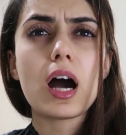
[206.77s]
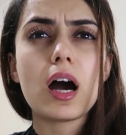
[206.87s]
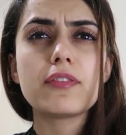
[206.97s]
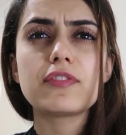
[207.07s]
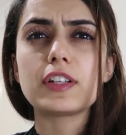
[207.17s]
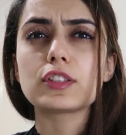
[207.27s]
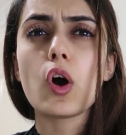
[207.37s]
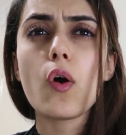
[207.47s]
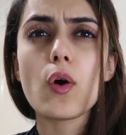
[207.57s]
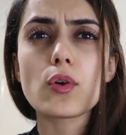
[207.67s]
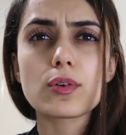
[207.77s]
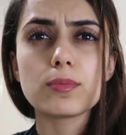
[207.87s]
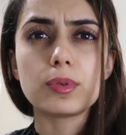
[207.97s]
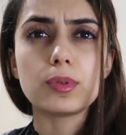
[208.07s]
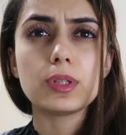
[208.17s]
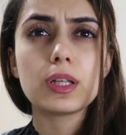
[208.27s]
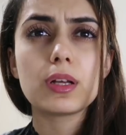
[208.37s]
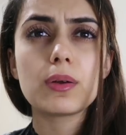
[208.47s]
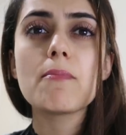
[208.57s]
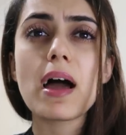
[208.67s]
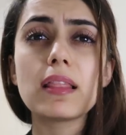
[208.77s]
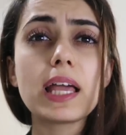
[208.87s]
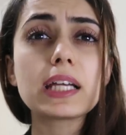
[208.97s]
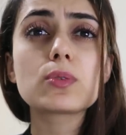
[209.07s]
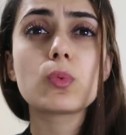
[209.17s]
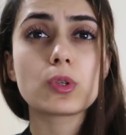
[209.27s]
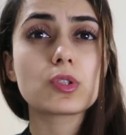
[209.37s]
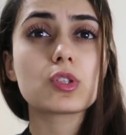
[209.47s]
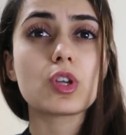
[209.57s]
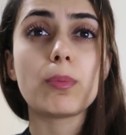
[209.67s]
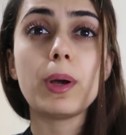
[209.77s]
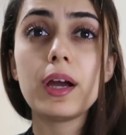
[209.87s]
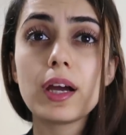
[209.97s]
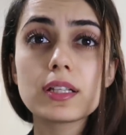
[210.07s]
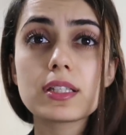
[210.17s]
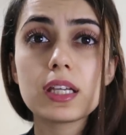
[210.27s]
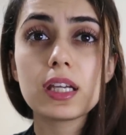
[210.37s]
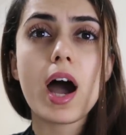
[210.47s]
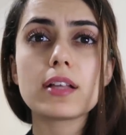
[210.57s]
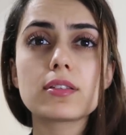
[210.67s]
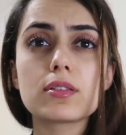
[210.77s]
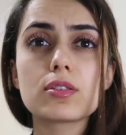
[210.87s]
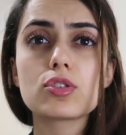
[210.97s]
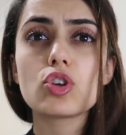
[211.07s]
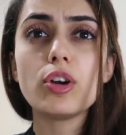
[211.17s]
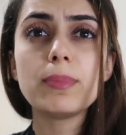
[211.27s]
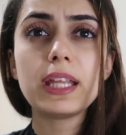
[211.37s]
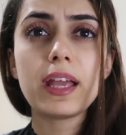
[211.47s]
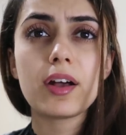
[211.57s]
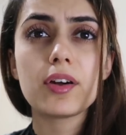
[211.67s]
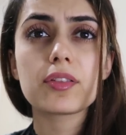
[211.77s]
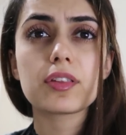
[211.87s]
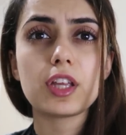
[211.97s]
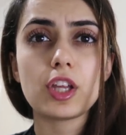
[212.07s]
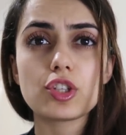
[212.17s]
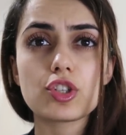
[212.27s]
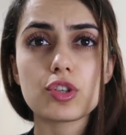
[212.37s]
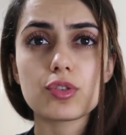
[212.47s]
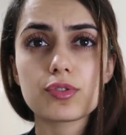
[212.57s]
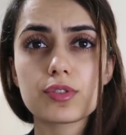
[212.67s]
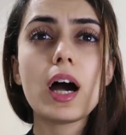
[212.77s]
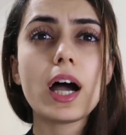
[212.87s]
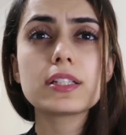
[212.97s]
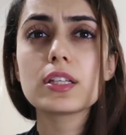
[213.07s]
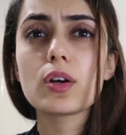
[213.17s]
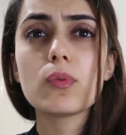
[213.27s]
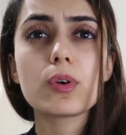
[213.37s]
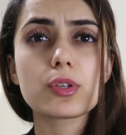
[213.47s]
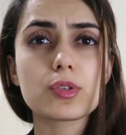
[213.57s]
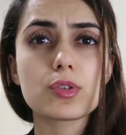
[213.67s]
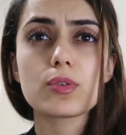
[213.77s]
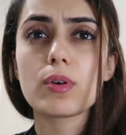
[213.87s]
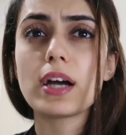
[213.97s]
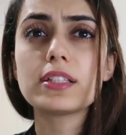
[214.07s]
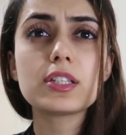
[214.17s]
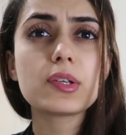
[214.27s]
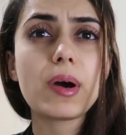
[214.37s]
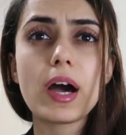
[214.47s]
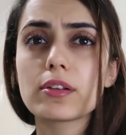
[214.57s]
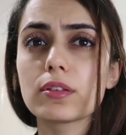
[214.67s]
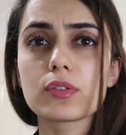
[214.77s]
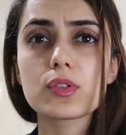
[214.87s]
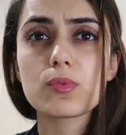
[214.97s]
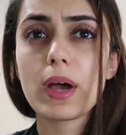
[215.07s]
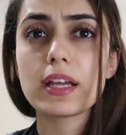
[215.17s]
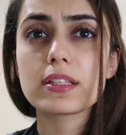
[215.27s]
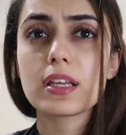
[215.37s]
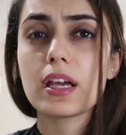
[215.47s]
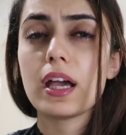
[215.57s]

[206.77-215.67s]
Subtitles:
I felt horrible. My legs wouldn't stop hurting. I had so many health issues. I didn't know what to do. I didn't know how to lose weight.